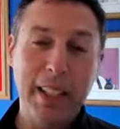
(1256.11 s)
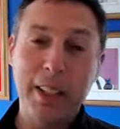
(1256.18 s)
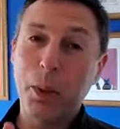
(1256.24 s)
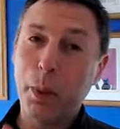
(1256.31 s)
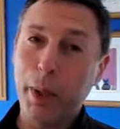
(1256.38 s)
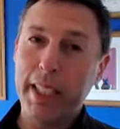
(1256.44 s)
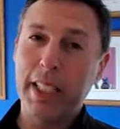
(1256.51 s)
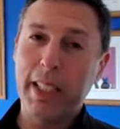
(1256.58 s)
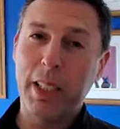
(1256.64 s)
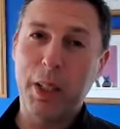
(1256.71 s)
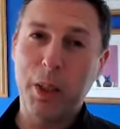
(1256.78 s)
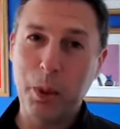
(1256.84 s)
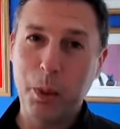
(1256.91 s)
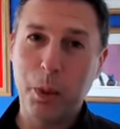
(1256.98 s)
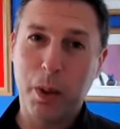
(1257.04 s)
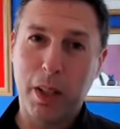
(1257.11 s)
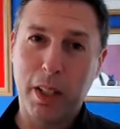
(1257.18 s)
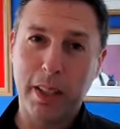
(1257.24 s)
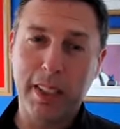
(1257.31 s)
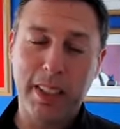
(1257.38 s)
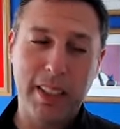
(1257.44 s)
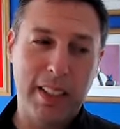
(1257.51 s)
The way that you
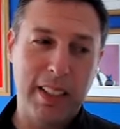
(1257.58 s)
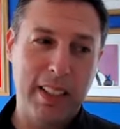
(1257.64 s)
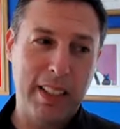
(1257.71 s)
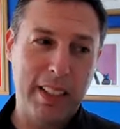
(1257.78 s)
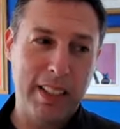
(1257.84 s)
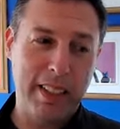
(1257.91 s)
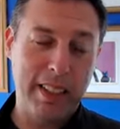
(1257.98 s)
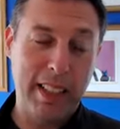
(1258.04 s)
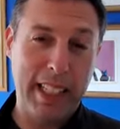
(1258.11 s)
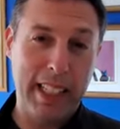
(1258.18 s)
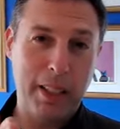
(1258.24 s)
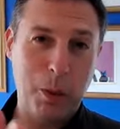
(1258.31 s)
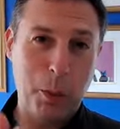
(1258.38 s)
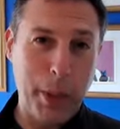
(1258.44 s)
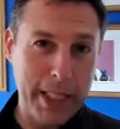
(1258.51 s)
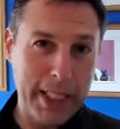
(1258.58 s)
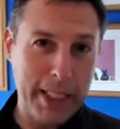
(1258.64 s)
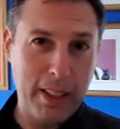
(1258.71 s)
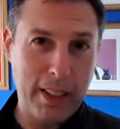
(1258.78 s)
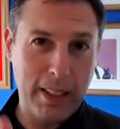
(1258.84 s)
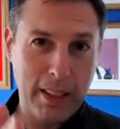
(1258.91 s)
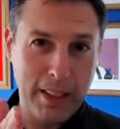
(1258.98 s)
worked, you're like weekly
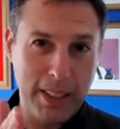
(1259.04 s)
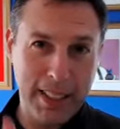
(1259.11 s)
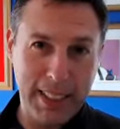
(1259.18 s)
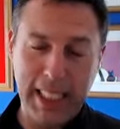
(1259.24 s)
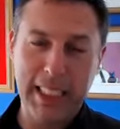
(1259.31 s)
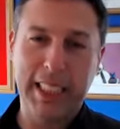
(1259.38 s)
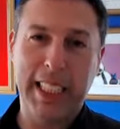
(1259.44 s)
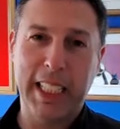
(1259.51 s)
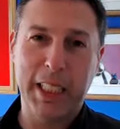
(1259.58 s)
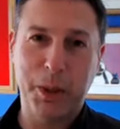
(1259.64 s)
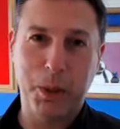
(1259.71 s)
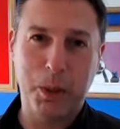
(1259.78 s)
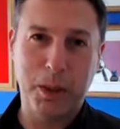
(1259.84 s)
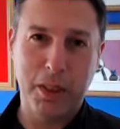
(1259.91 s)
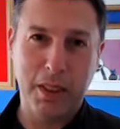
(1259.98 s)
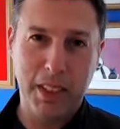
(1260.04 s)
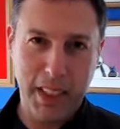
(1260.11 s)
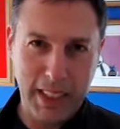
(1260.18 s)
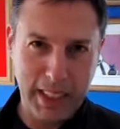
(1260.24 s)
calls, set schedule,